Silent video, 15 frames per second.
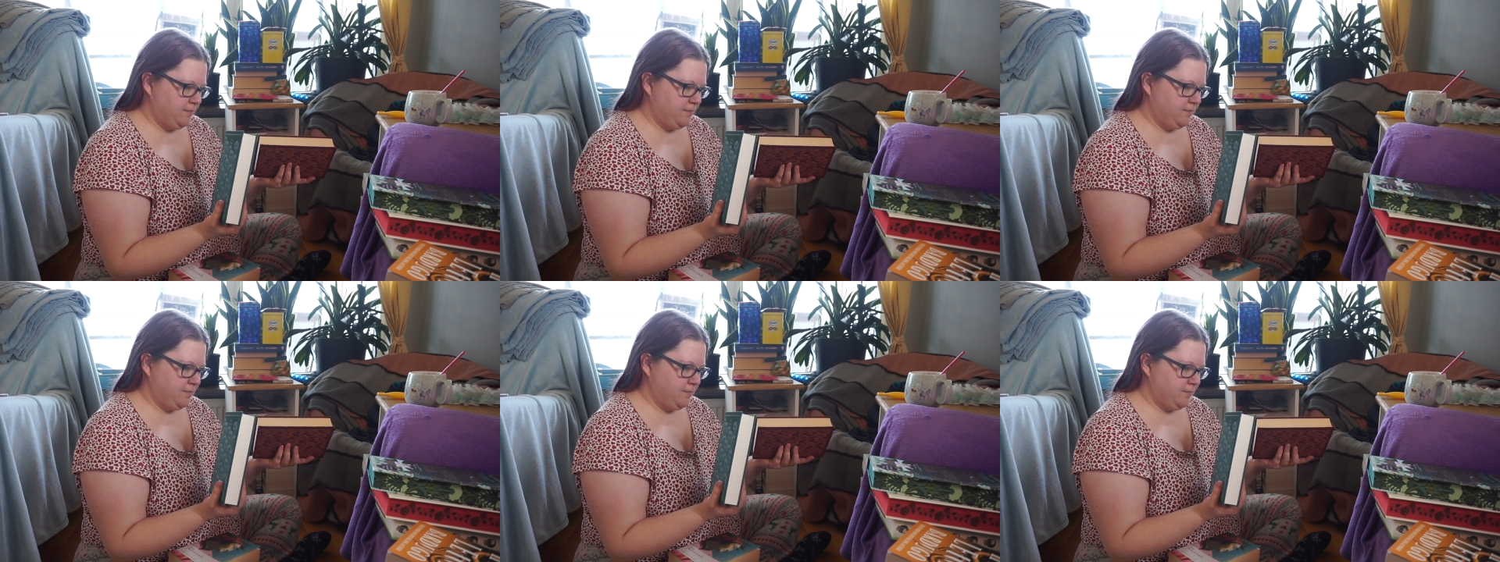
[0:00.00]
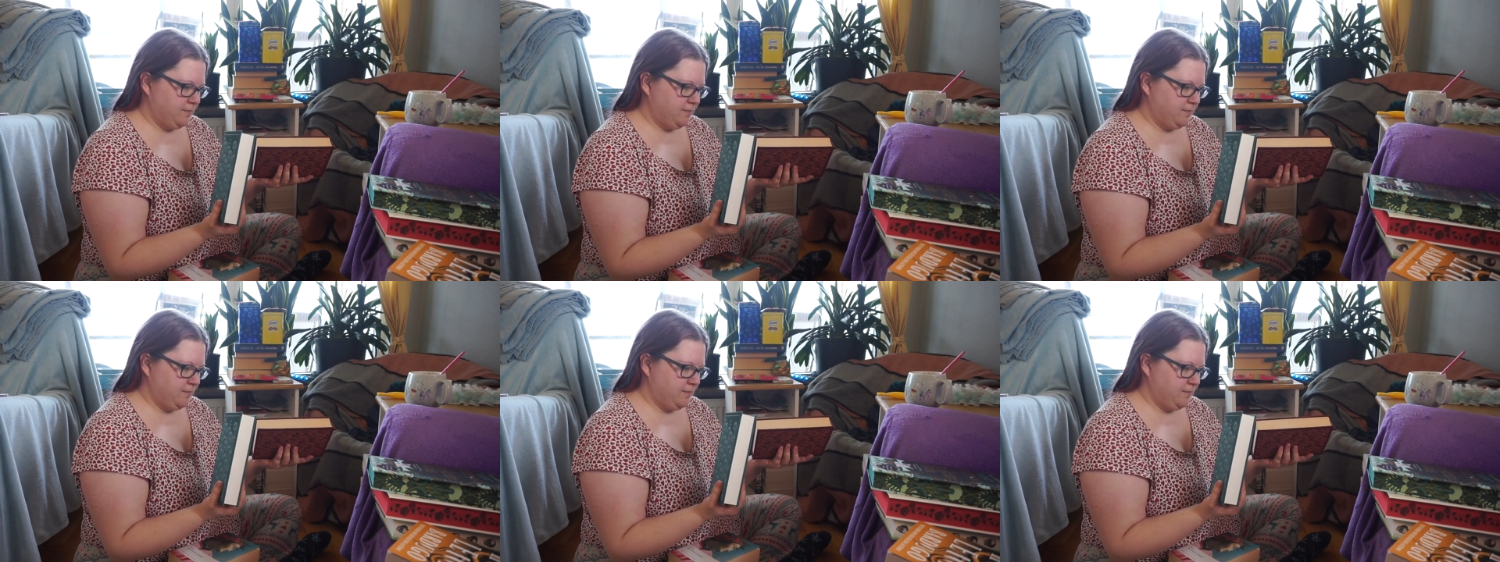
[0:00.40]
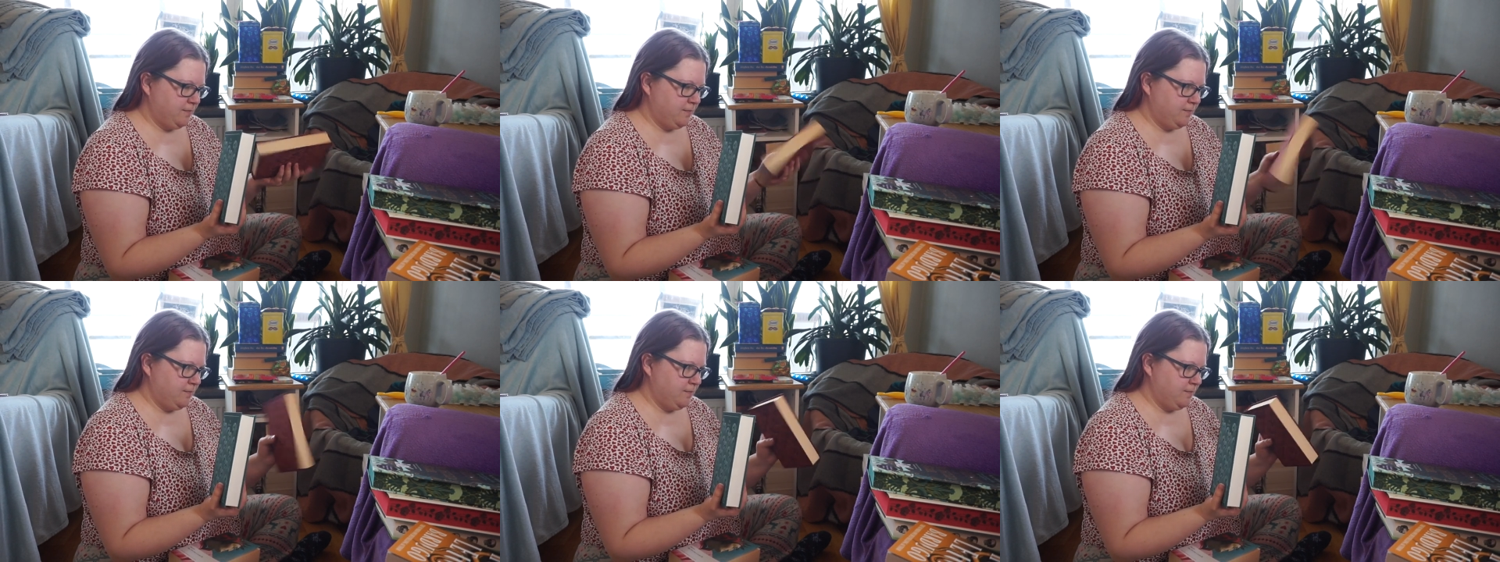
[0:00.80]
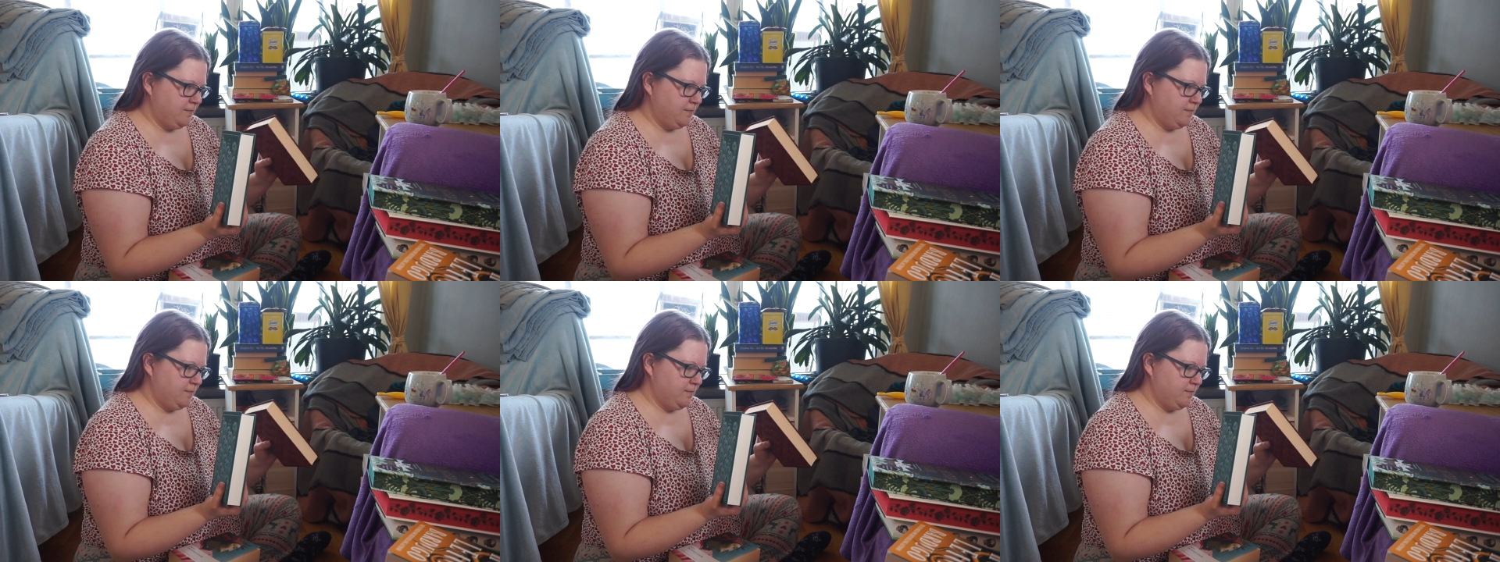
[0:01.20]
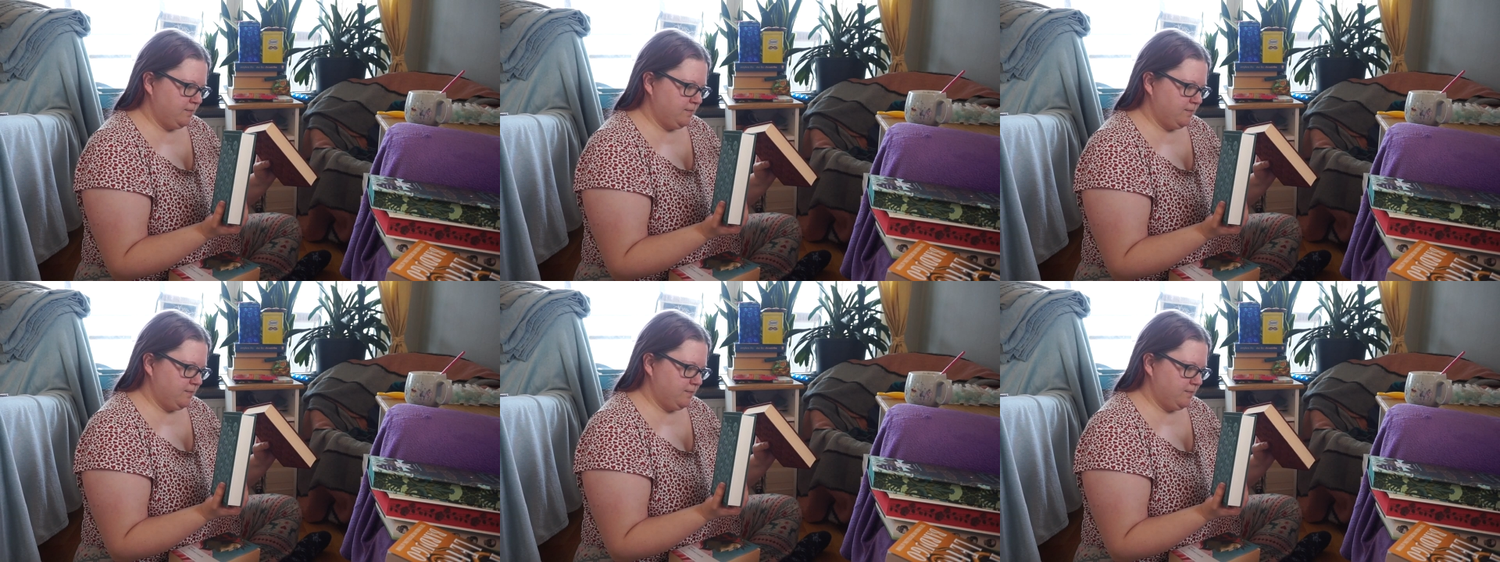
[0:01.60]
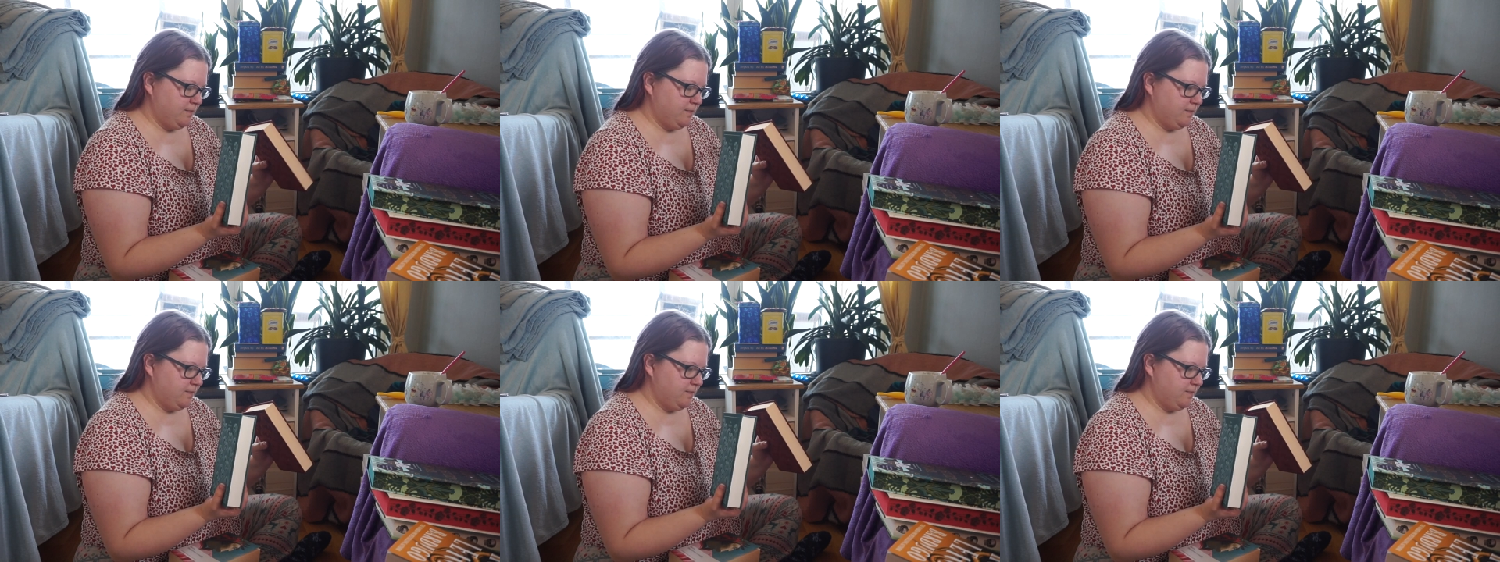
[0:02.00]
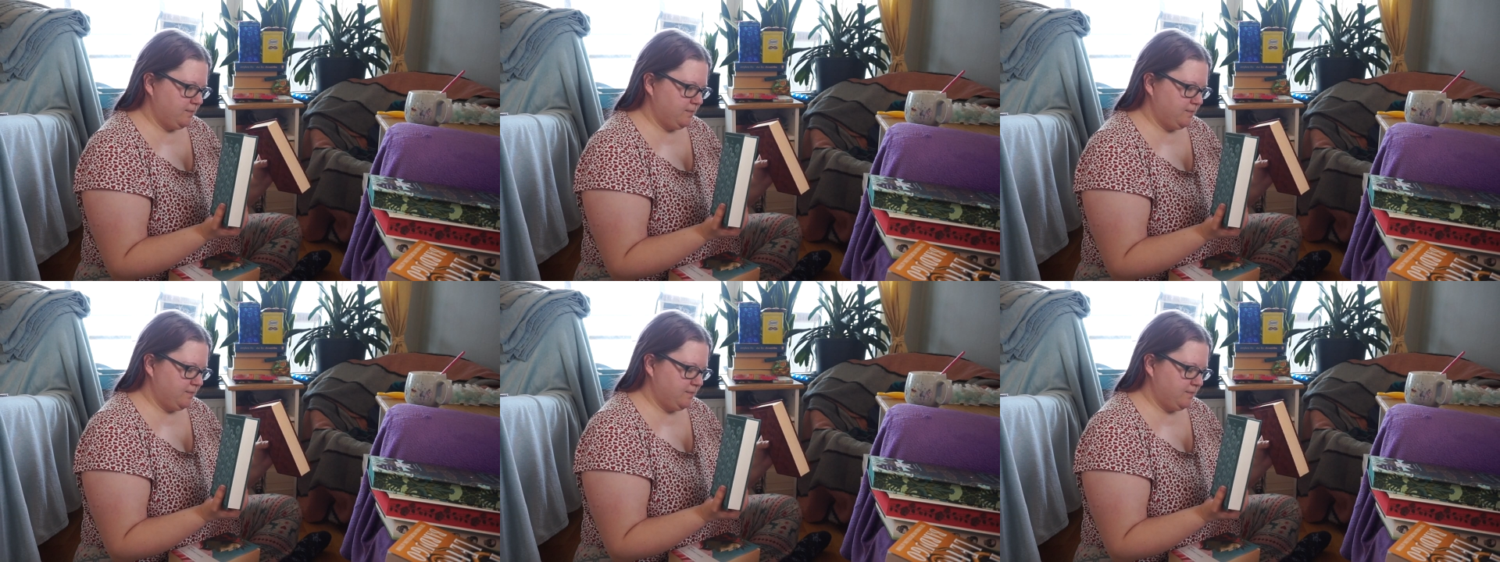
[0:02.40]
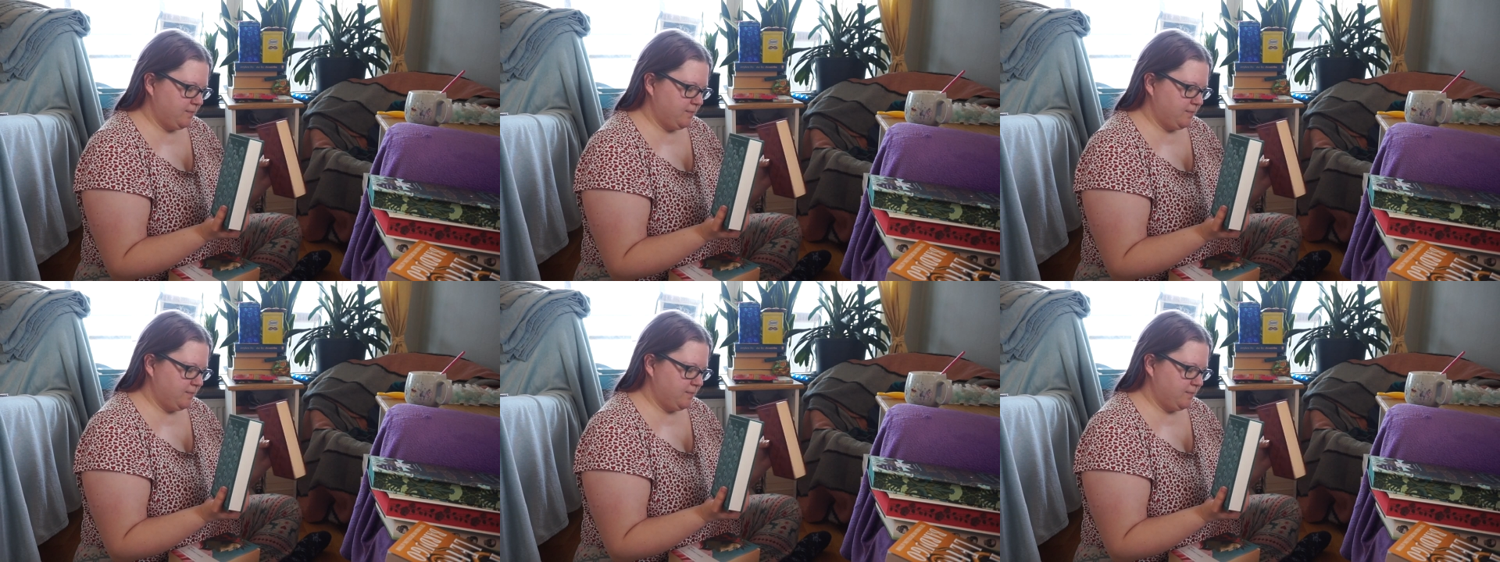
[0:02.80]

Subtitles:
Nobody speaks.